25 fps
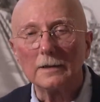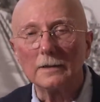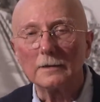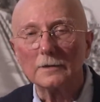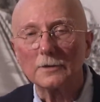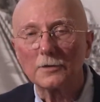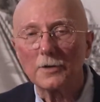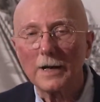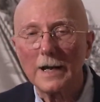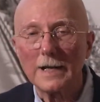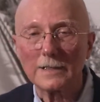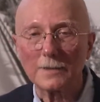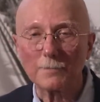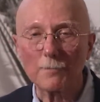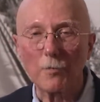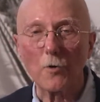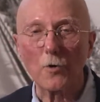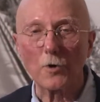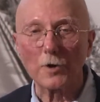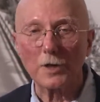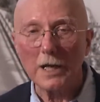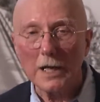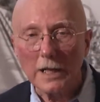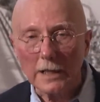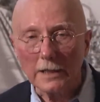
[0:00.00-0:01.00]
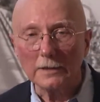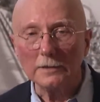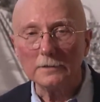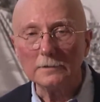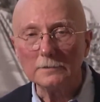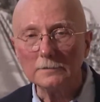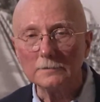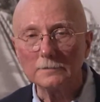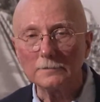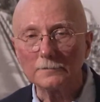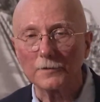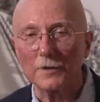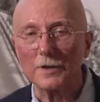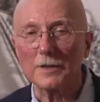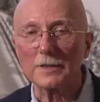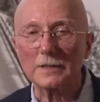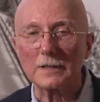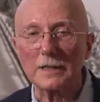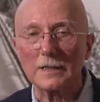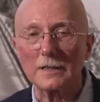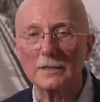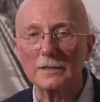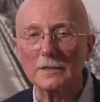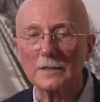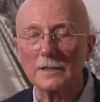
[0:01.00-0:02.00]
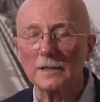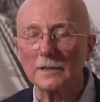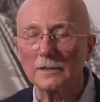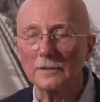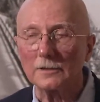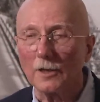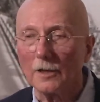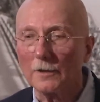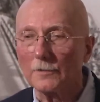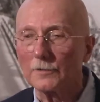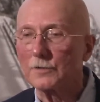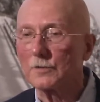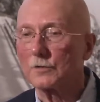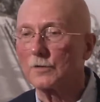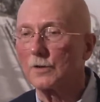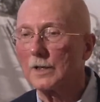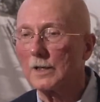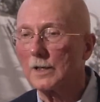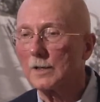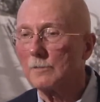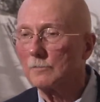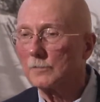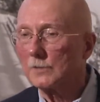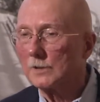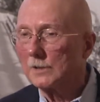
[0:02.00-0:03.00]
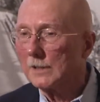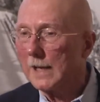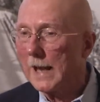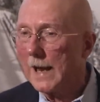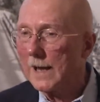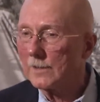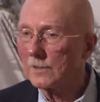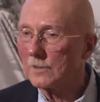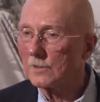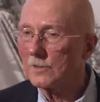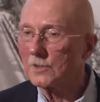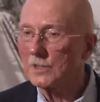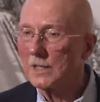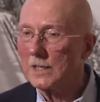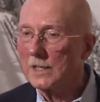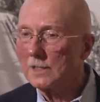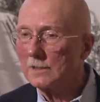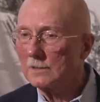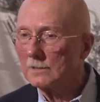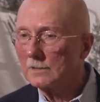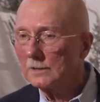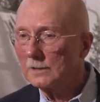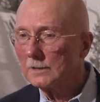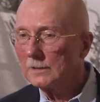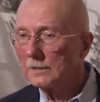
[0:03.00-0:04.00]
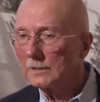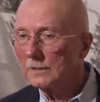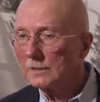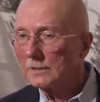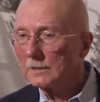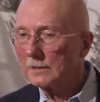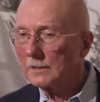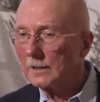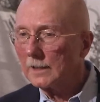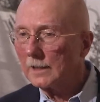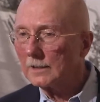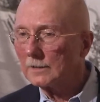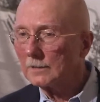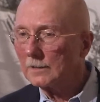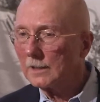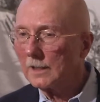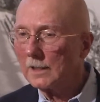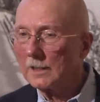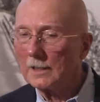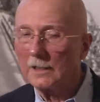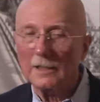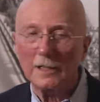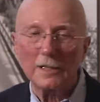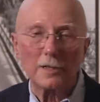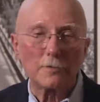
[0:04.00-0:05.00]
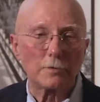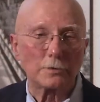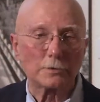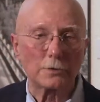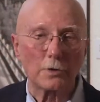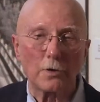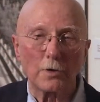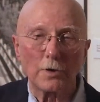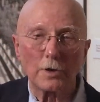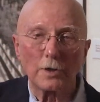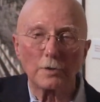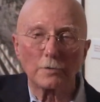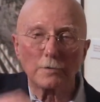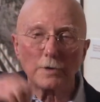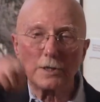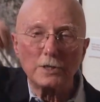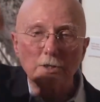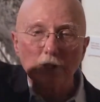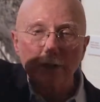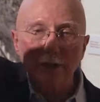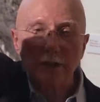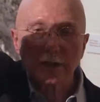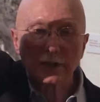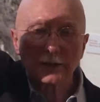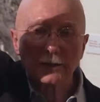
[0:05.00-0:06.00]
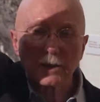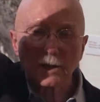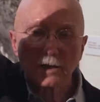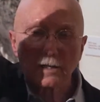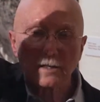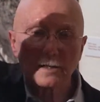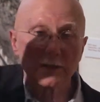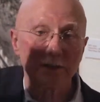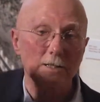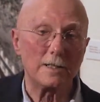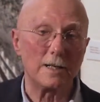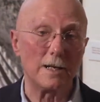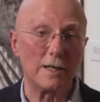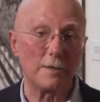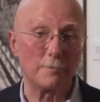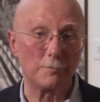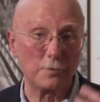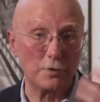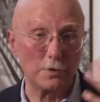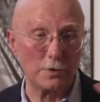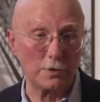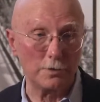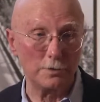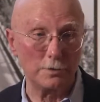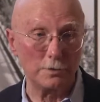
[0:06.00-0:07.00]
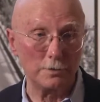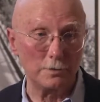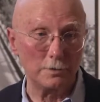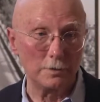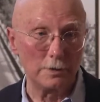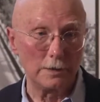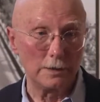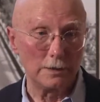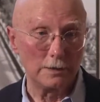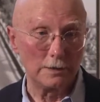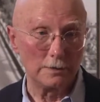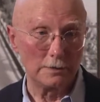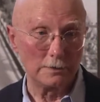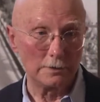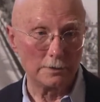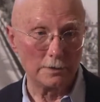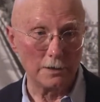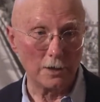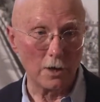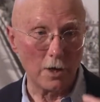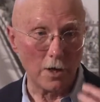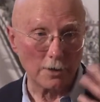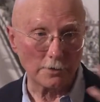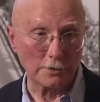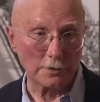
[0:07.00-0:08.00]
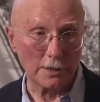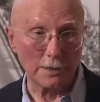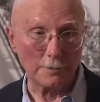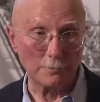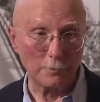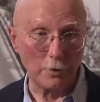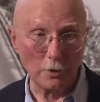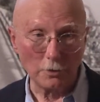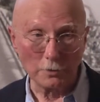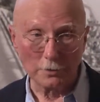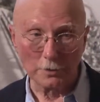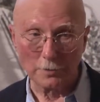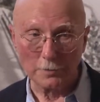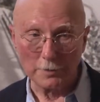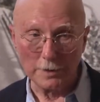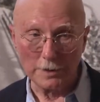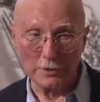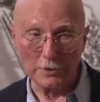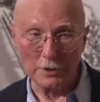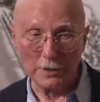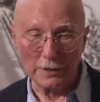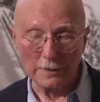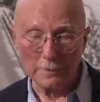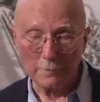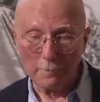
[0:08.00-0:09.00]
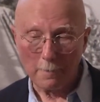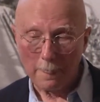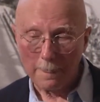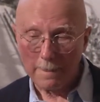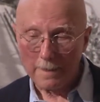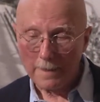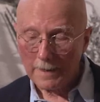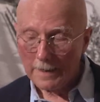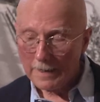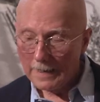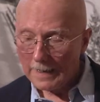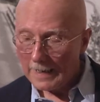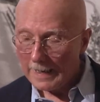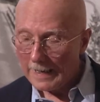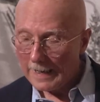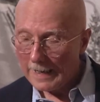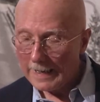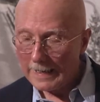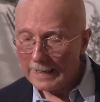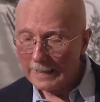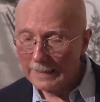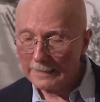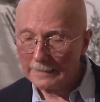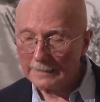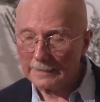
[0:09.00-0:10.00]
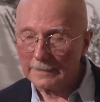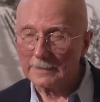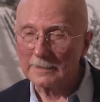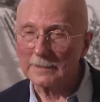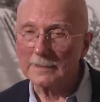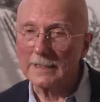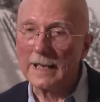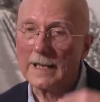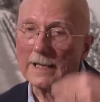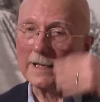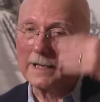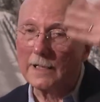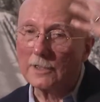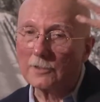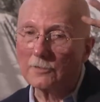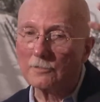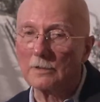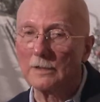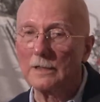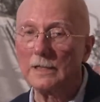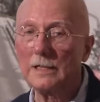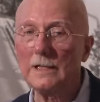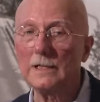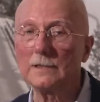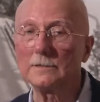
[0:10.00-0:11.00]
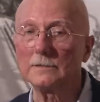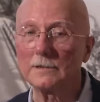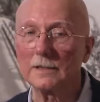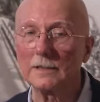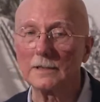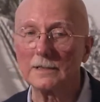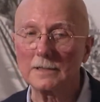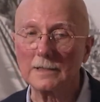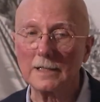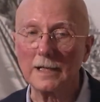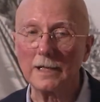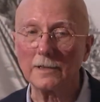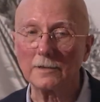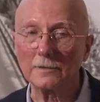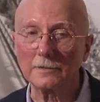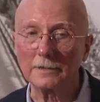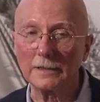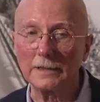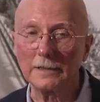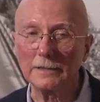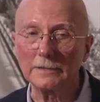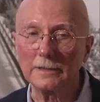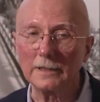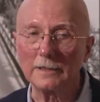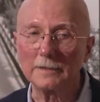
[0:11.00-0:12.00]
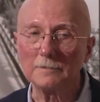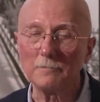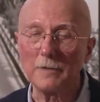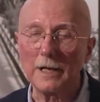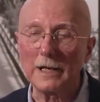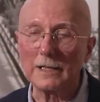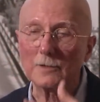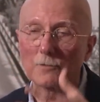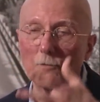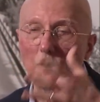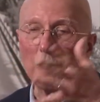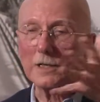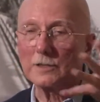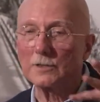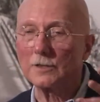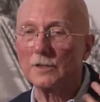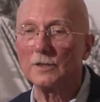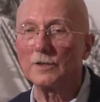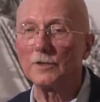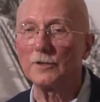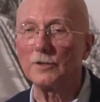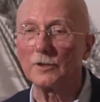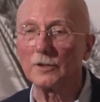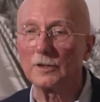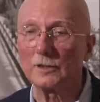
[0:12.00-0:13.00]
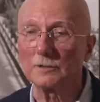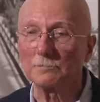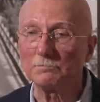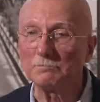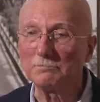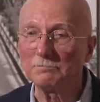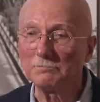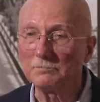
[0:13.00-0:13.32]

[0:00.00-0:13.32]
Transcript: transport heat. For instance, the Gulf Stream gathers heat in the equatorial region and carries it up to the Arctic polar region. And it's that extra heat that is carried that makes Western Europe